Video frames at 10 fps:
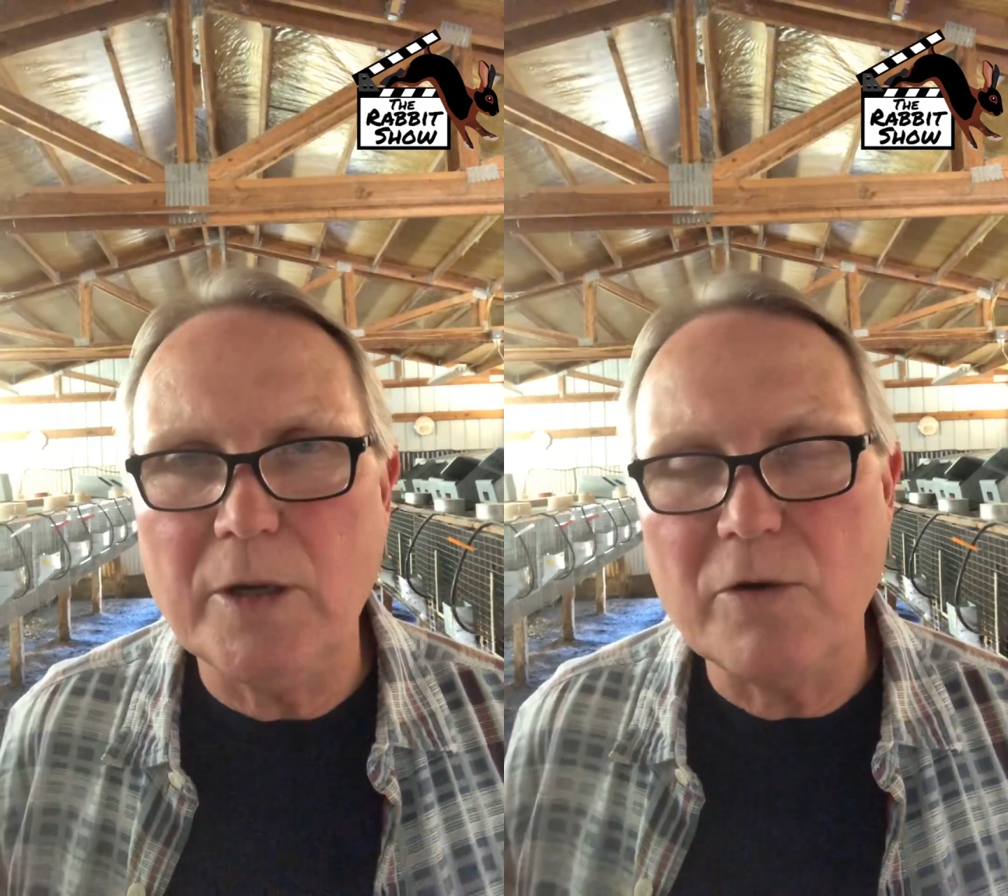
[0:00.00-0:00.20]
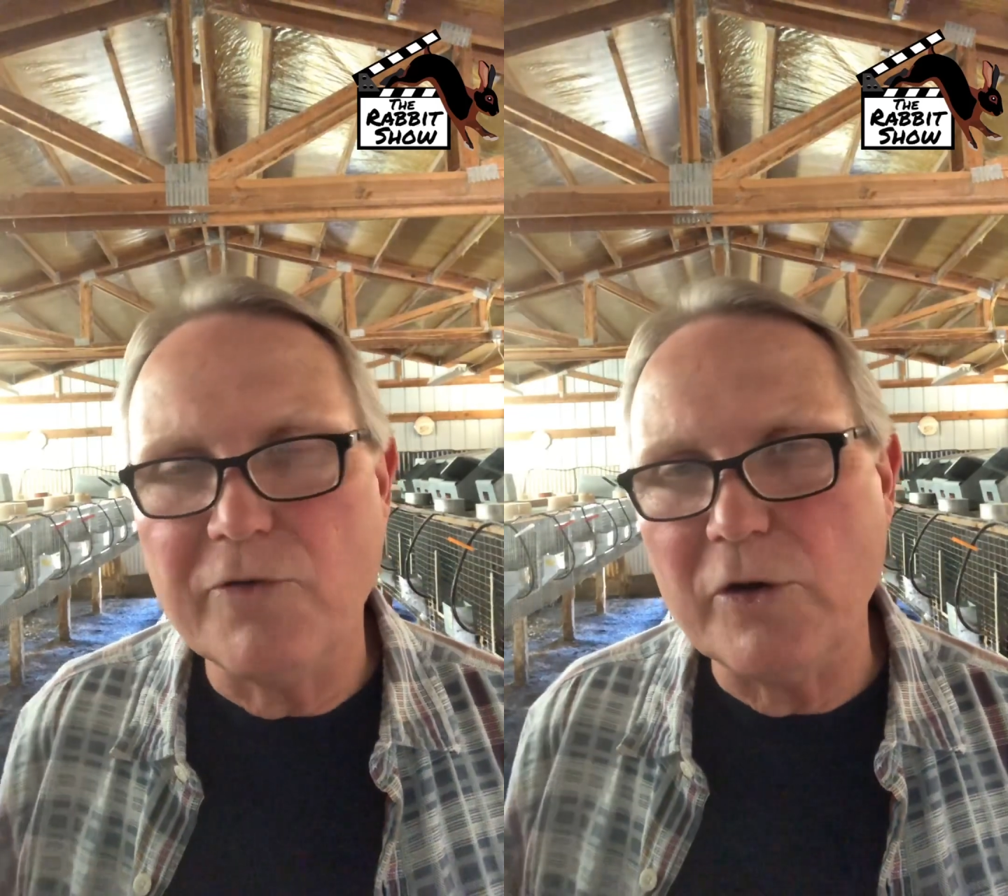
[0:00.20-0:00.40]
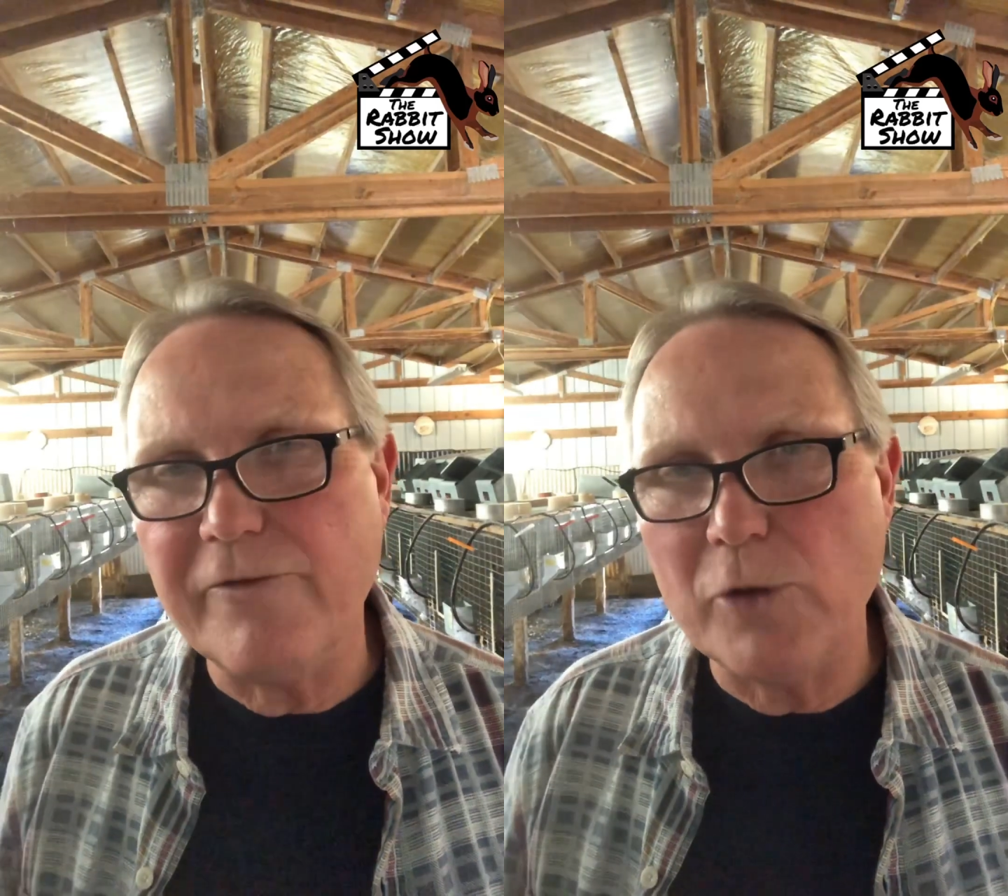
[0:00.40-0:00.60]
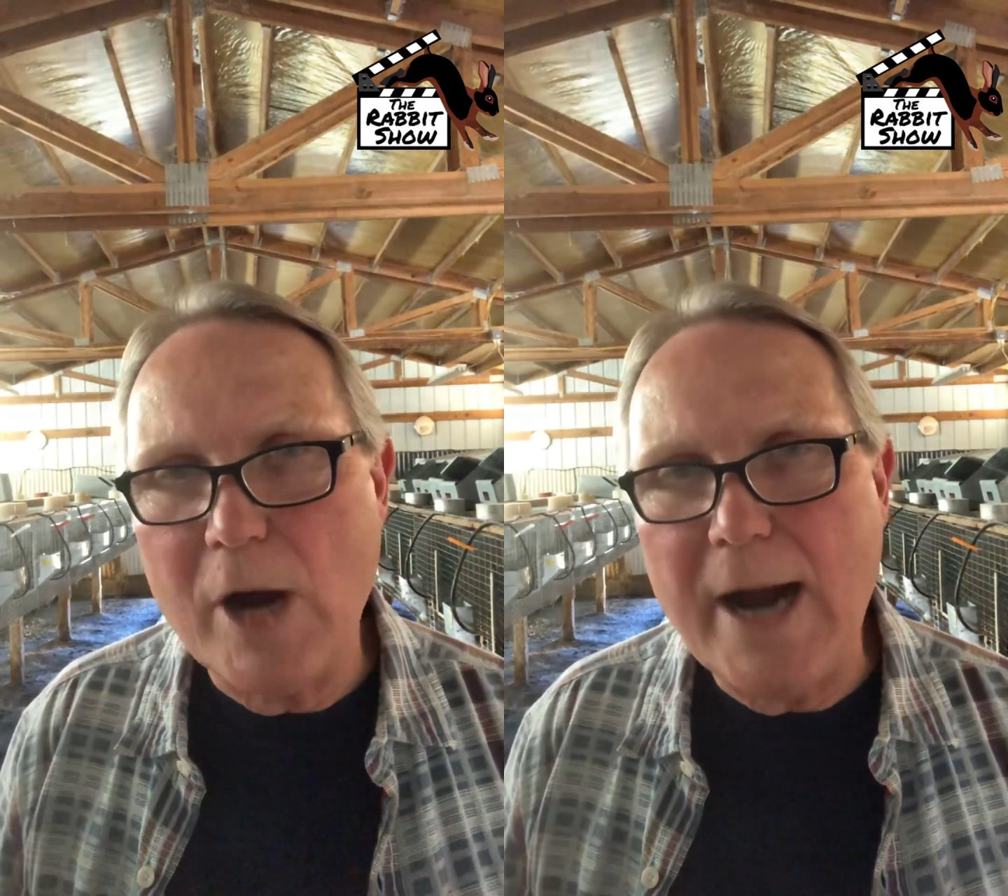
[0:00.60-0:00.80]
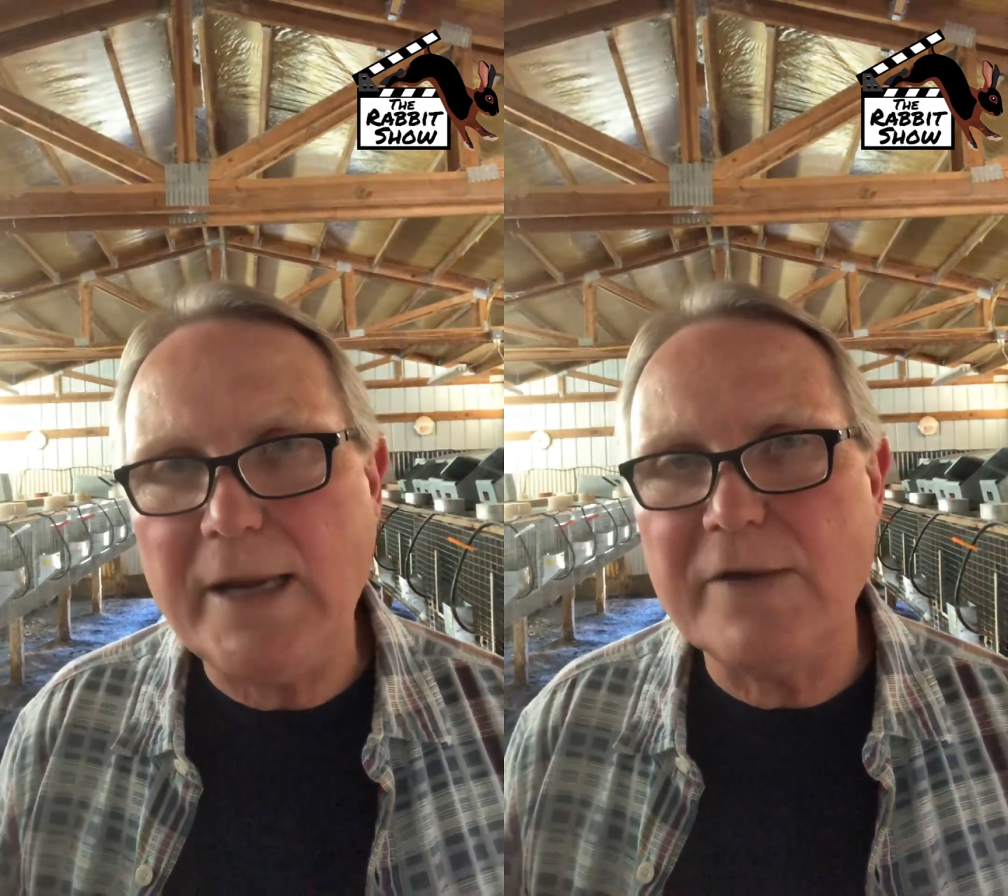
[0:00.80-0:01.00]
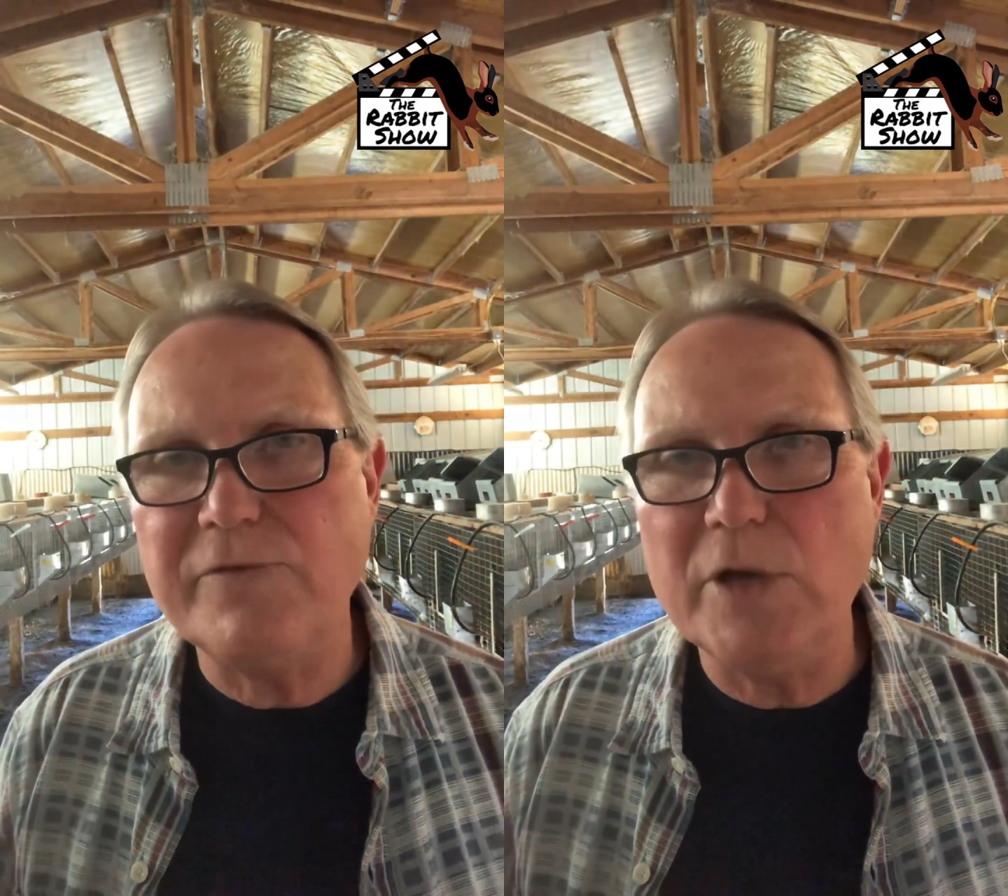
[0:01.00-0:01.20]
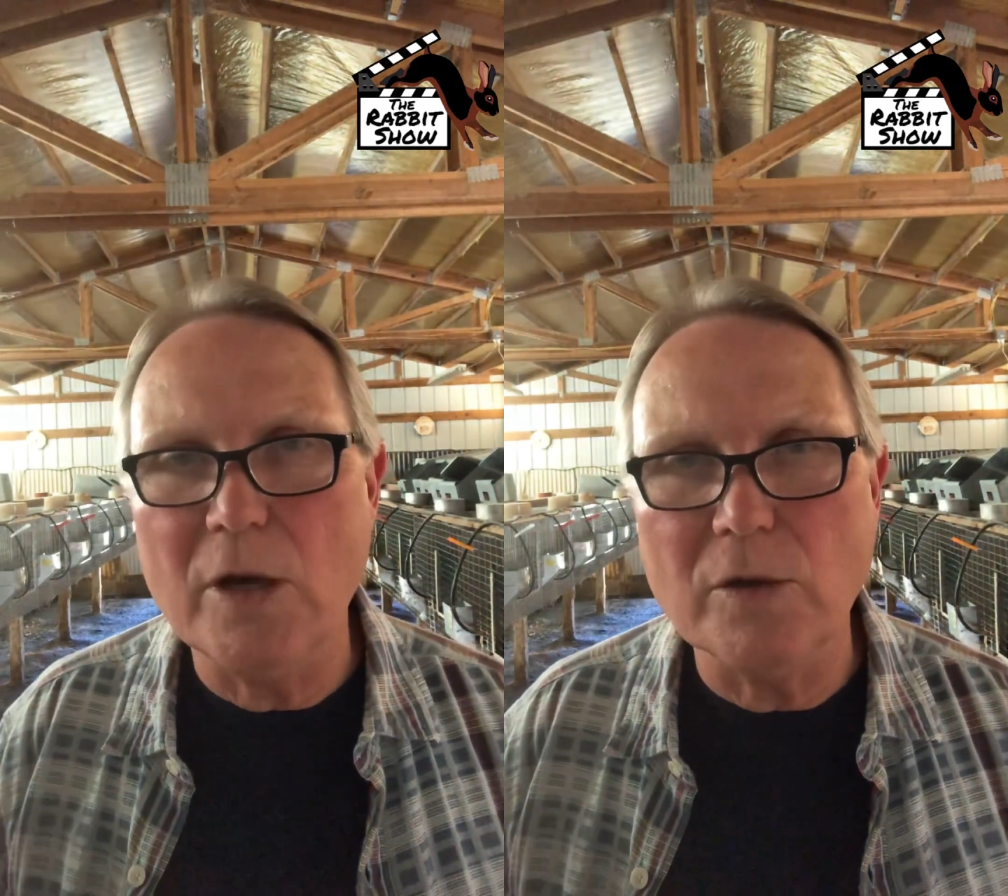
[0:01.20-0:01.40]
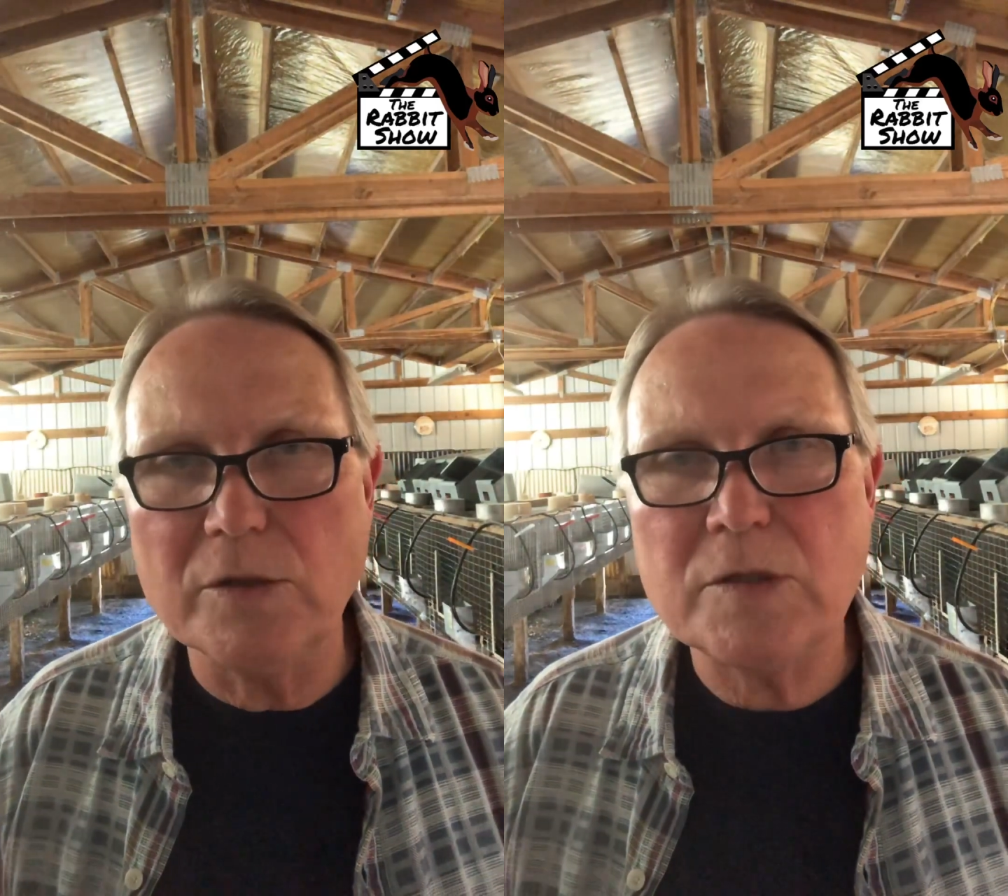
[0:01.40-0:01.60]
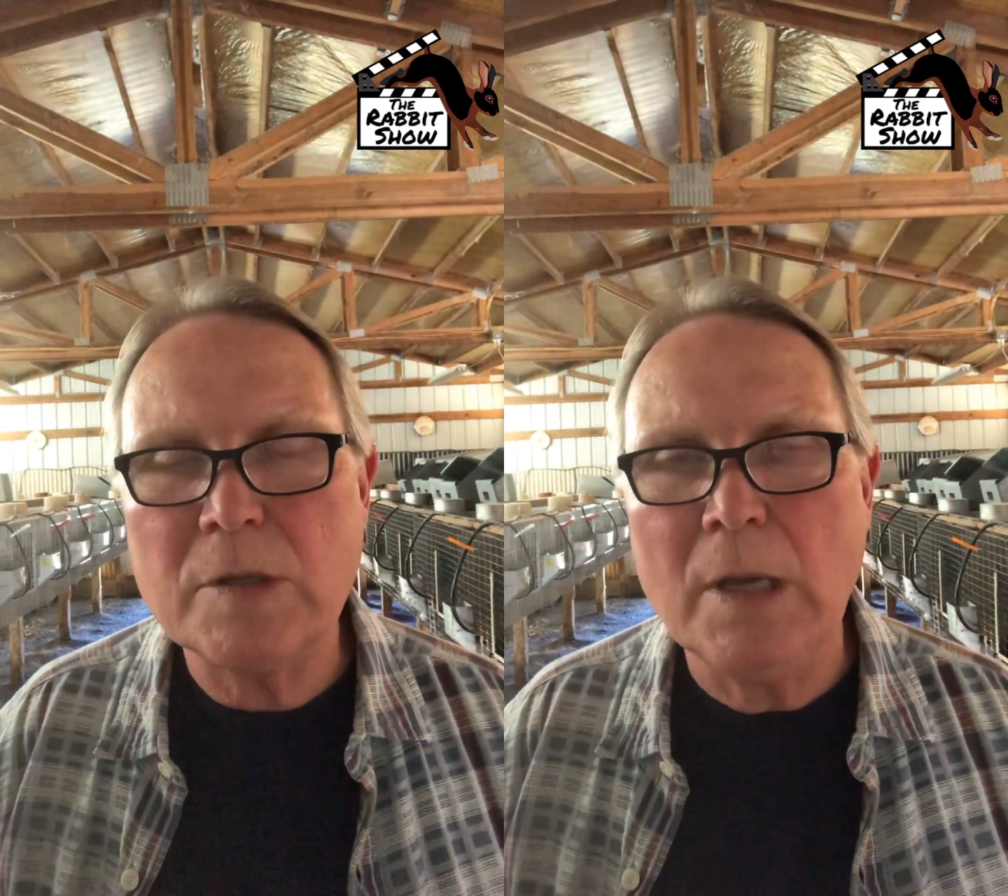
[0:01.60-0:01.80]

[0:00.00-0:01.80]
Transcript: over a variety of does.